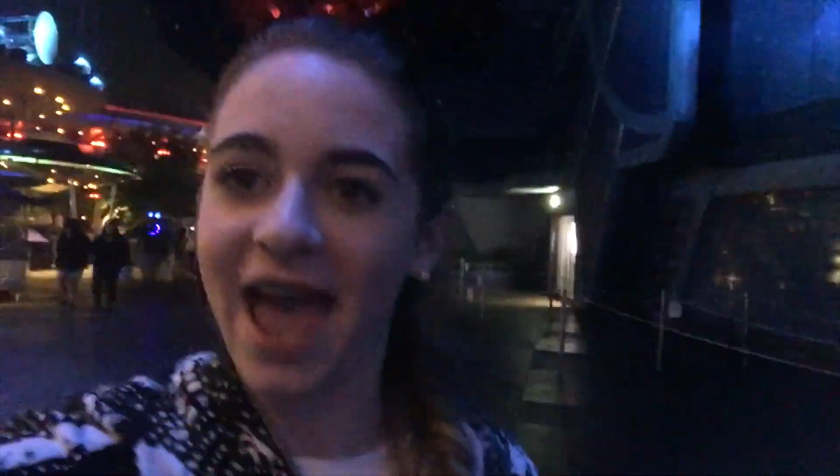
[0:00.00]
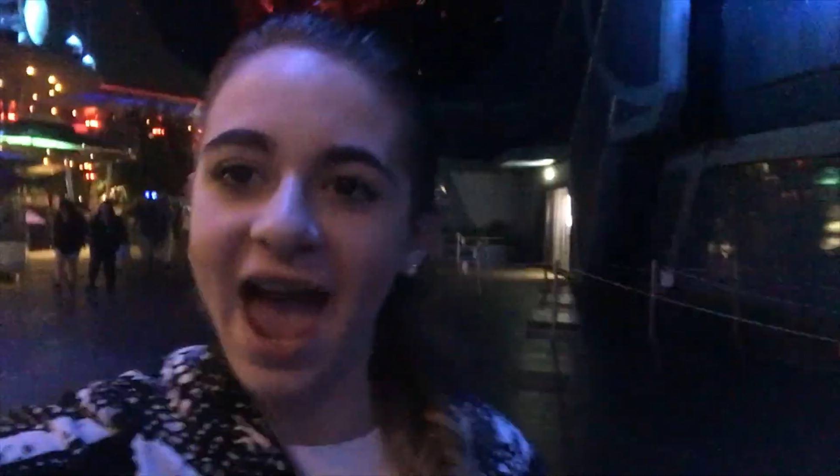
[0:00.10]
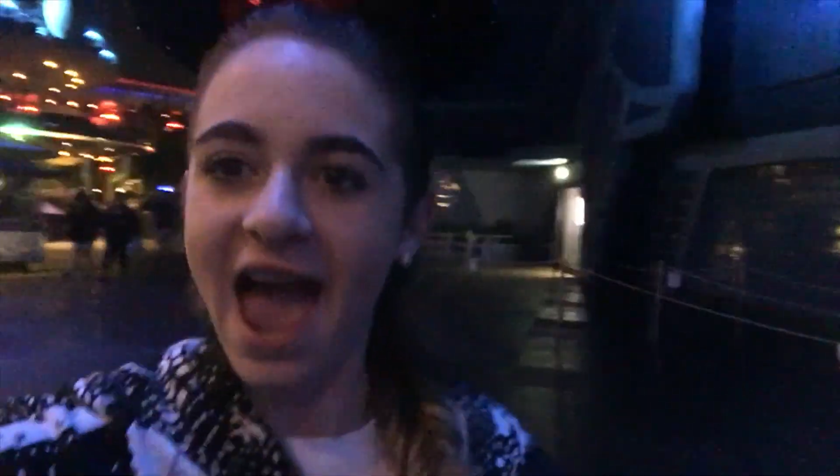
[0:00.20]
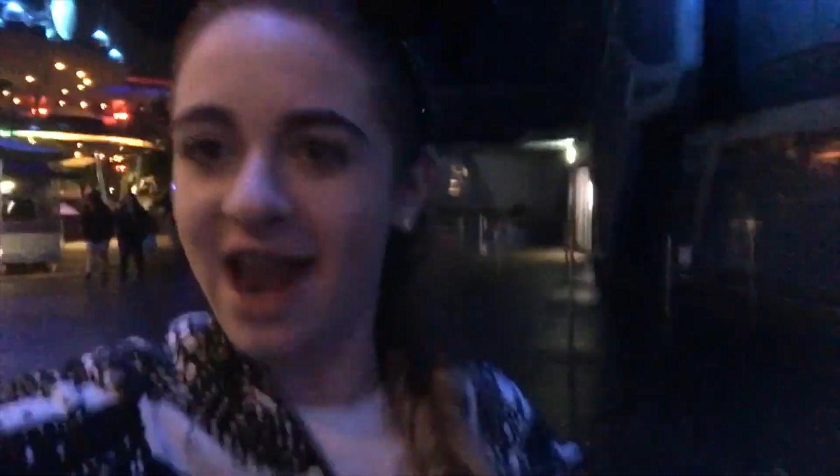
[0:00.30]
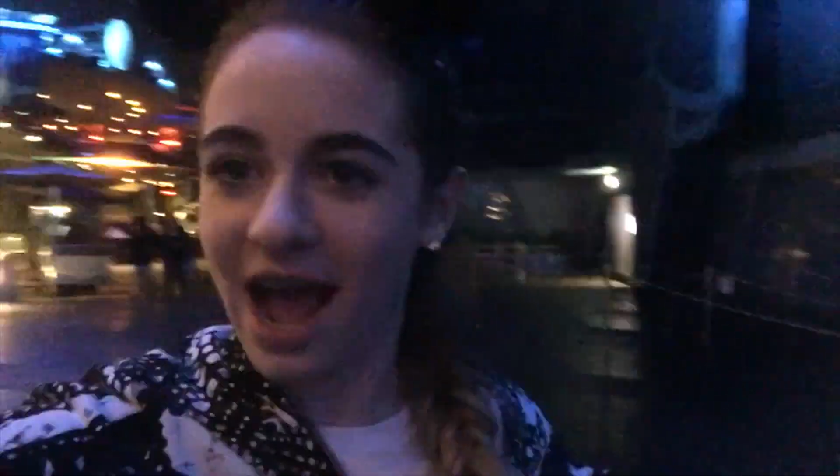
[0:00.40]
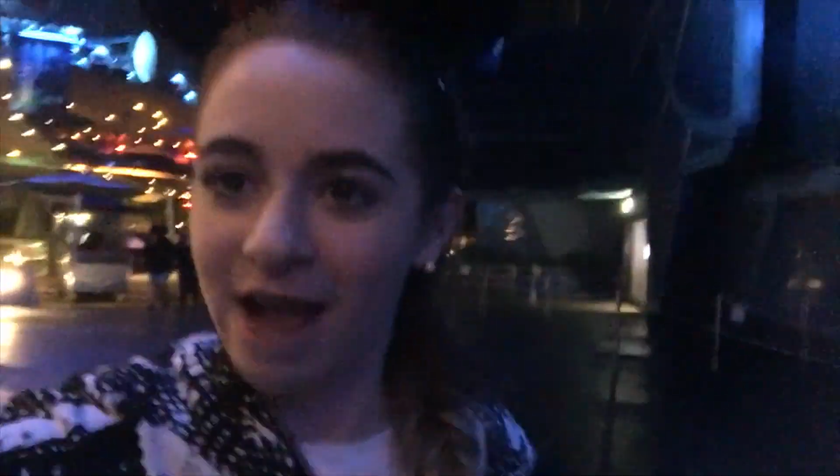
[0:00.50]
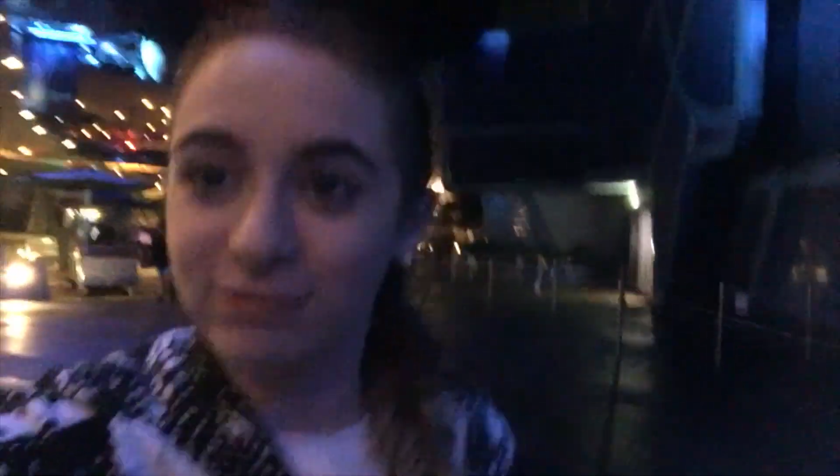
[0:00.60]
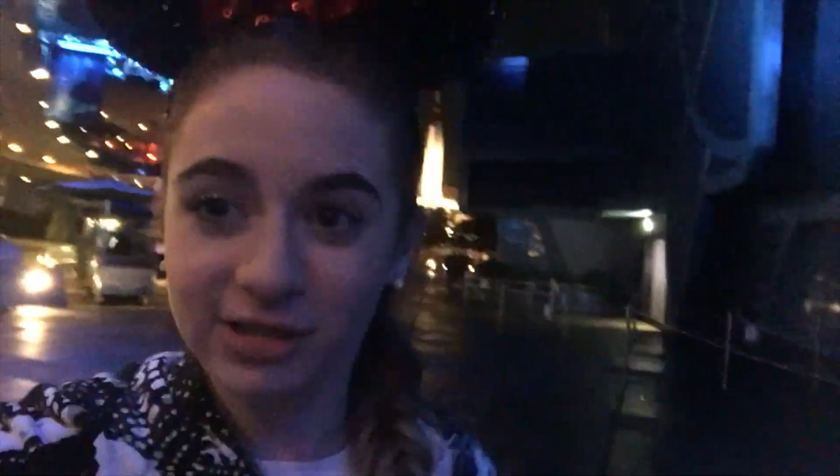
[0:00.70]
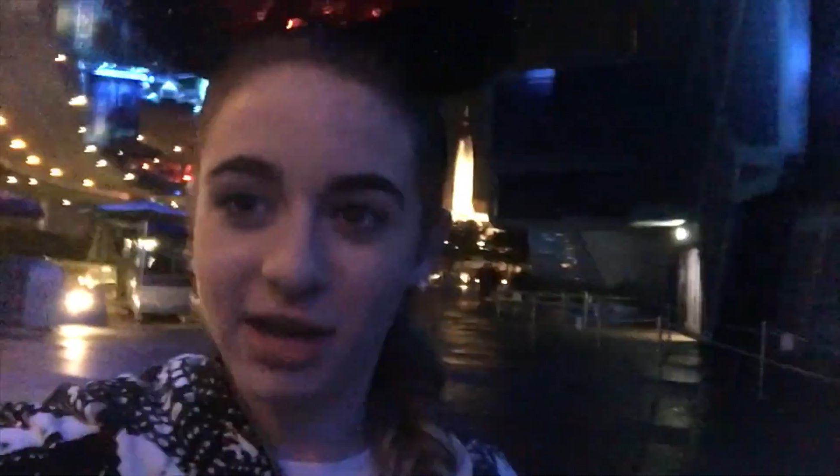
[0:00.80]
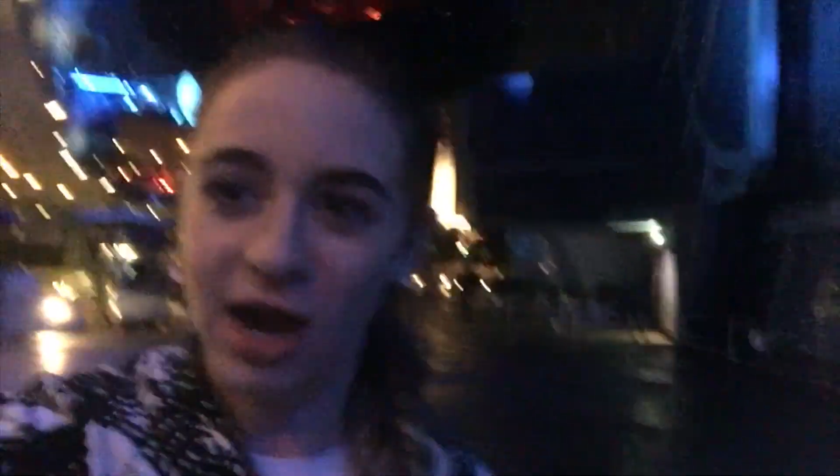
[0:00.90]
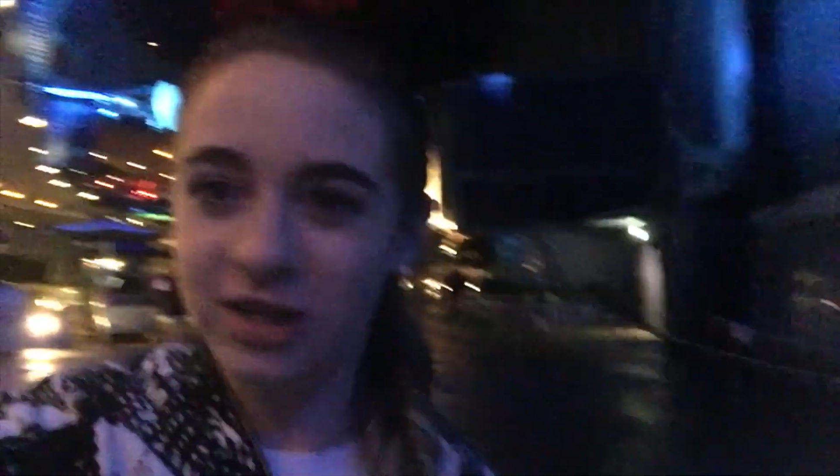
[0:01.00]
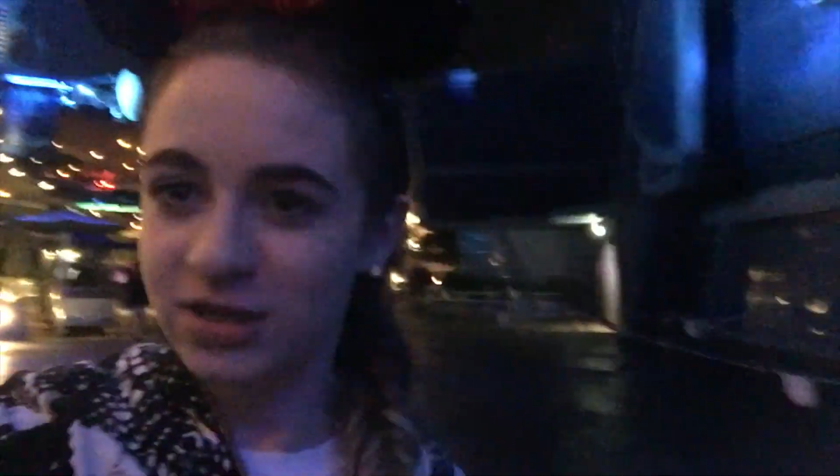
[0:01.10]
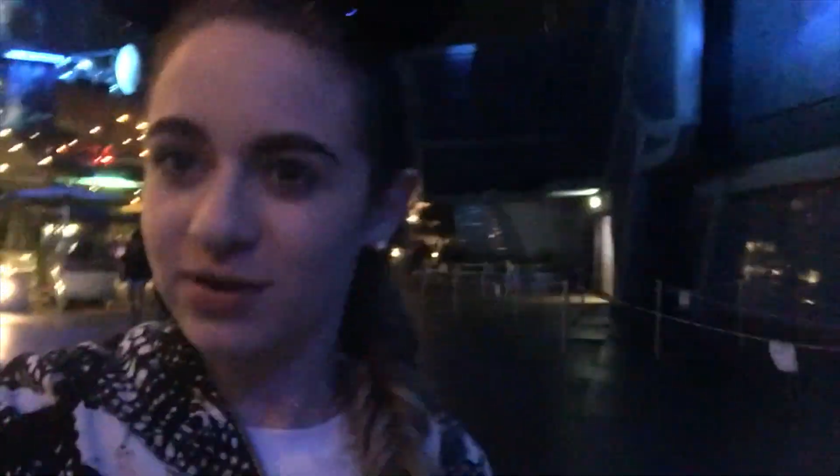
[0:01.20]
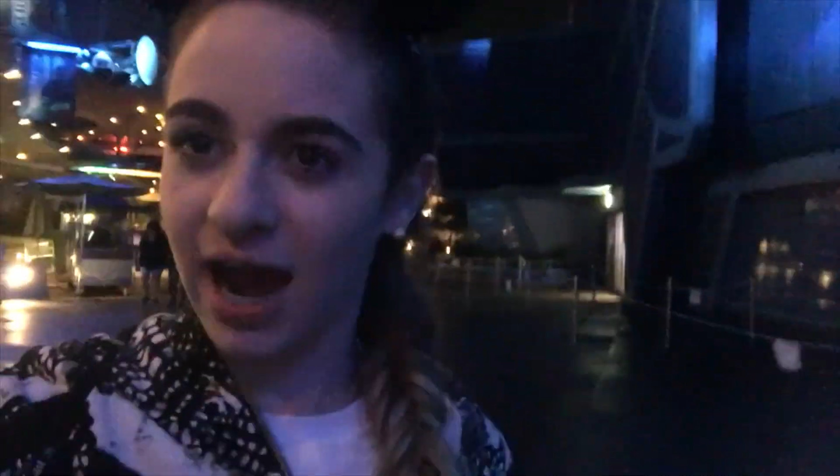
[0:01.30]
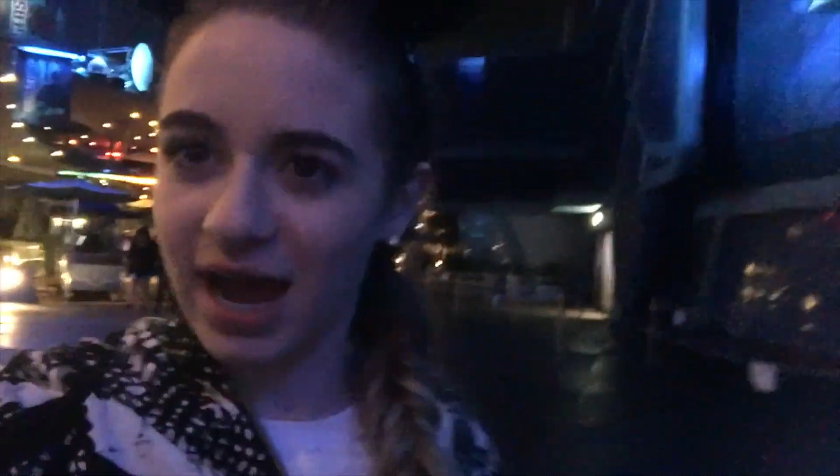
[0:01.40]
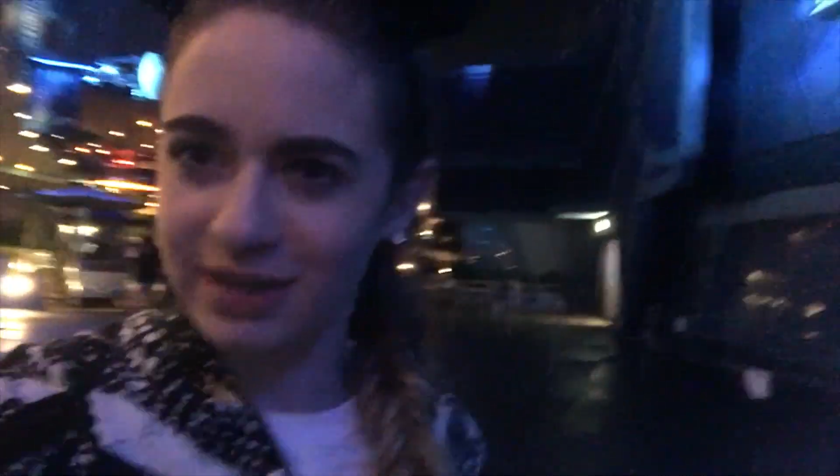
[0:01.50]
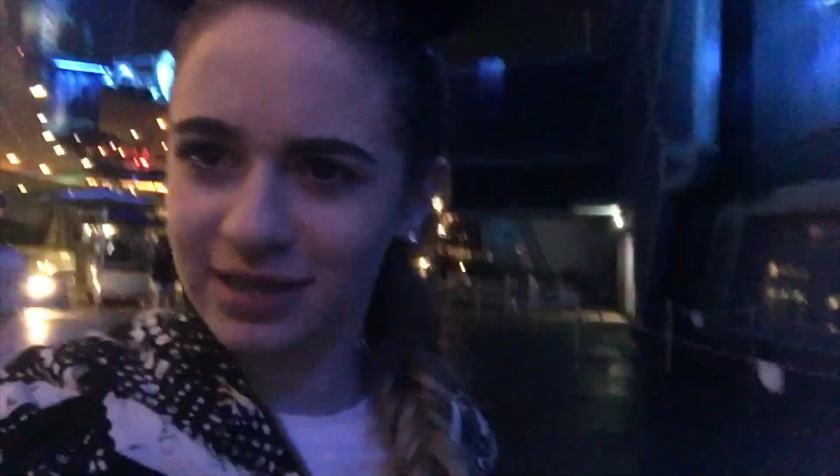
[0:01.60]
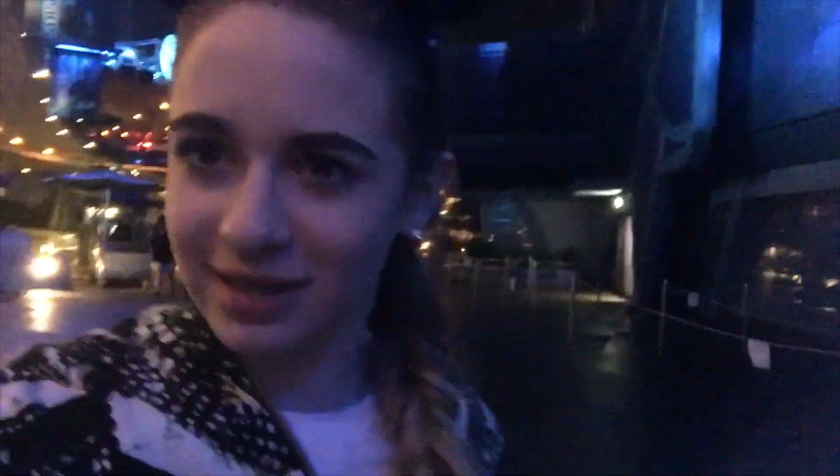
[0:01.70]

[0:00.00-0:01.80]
and I will talk to you guys